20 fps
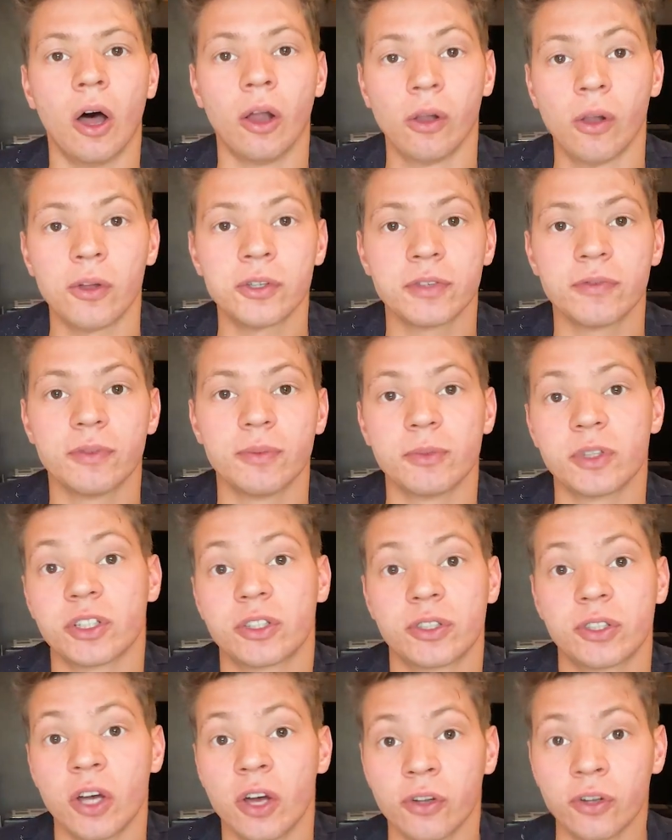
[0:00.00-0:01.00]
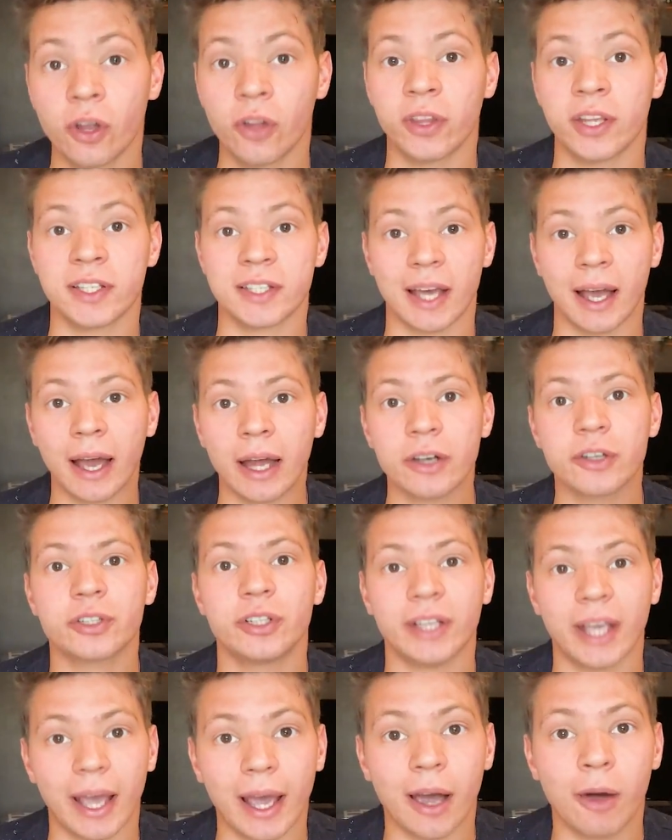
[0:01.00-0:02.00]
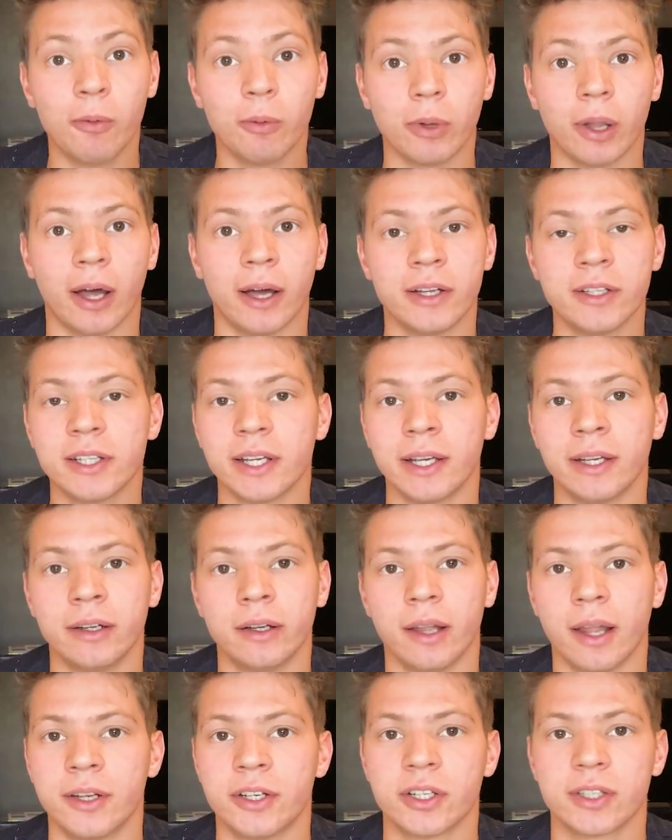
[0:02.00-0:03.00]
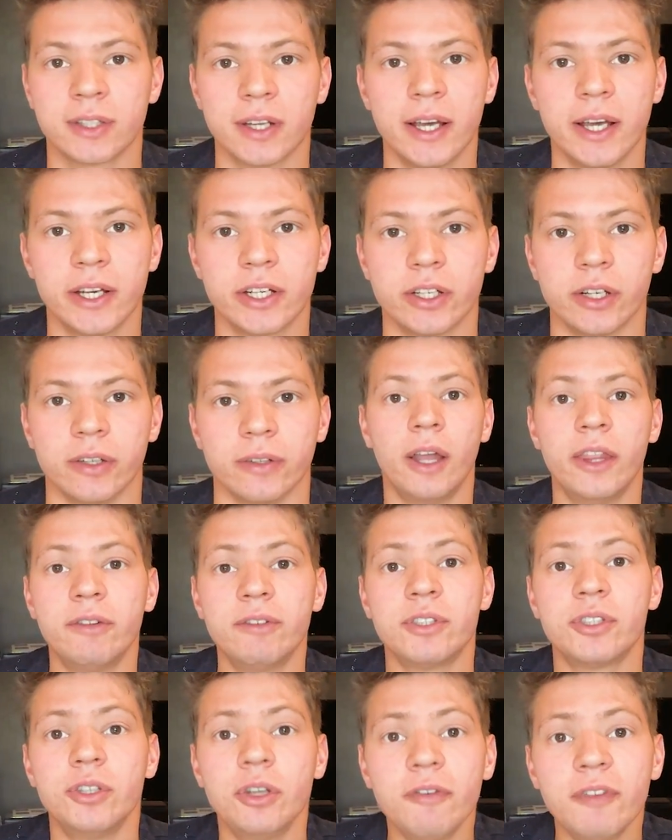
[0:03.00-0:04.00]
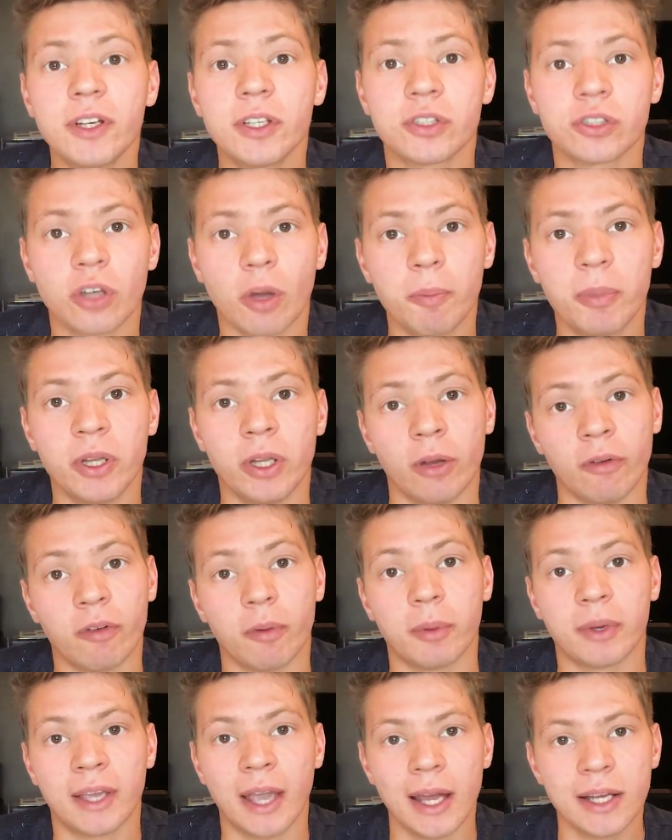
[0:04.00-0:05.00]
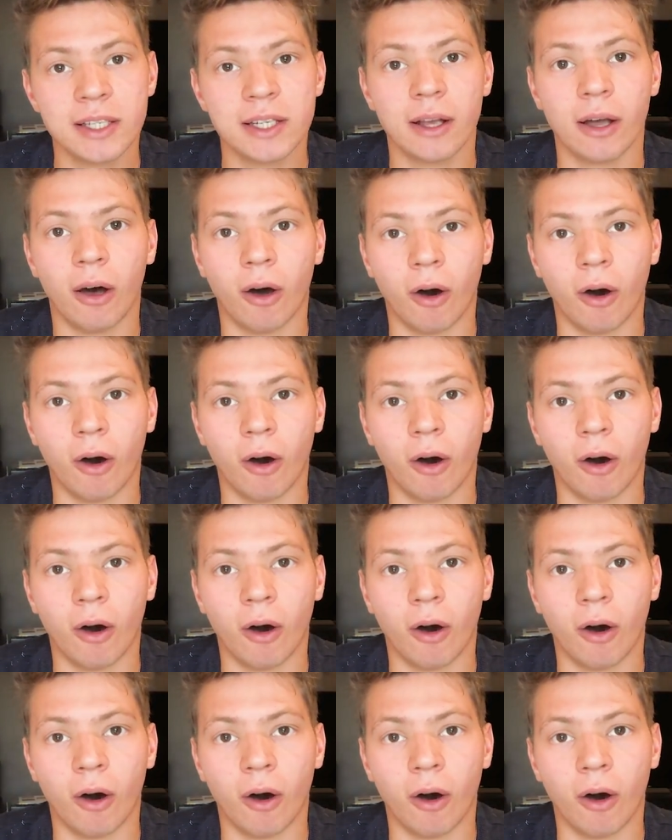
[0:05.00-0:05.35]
A lot of them just don't know that it's actually outlined in legislation. And there is nothing stopping you from getting a